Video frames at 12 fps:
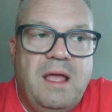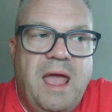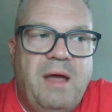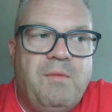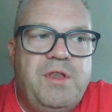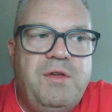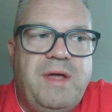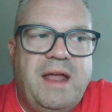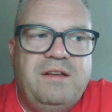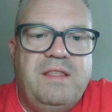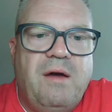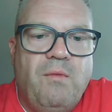And when you
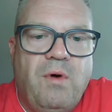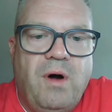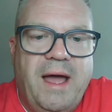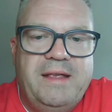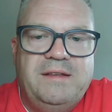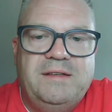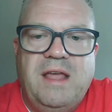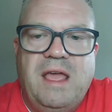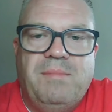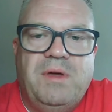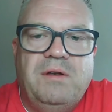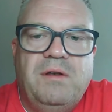get to that why
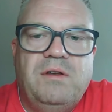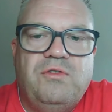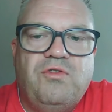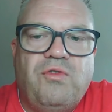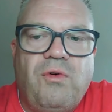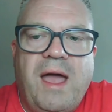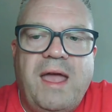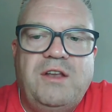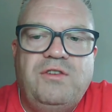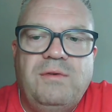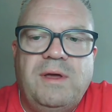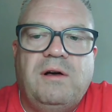statement, try
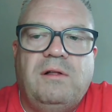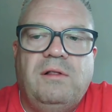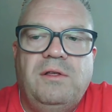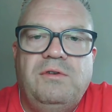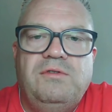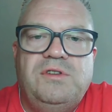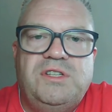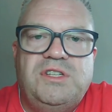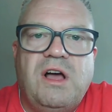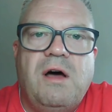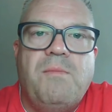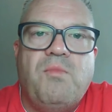to include
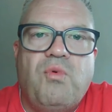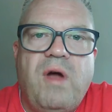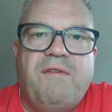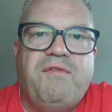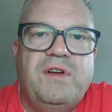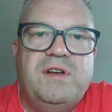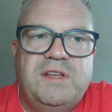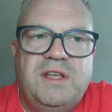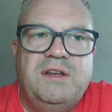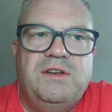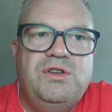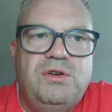some reference
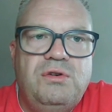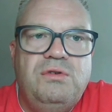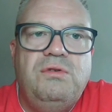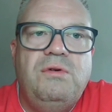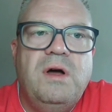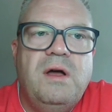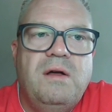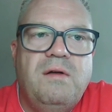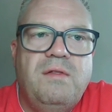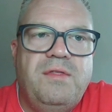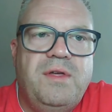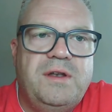into
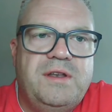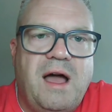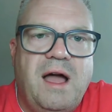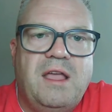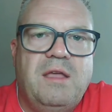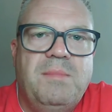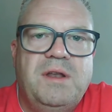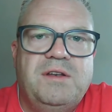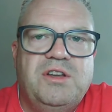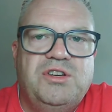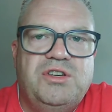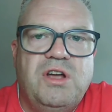the
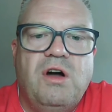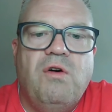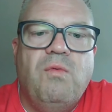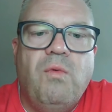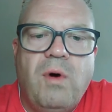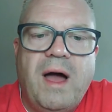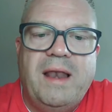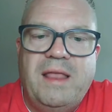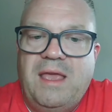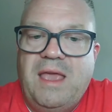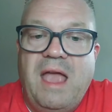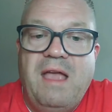document to show what
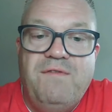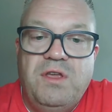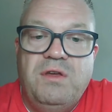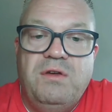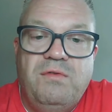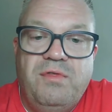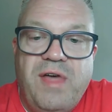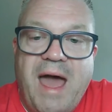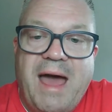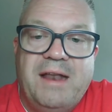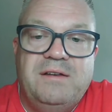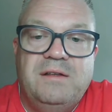gave you
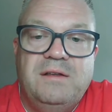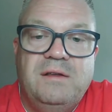that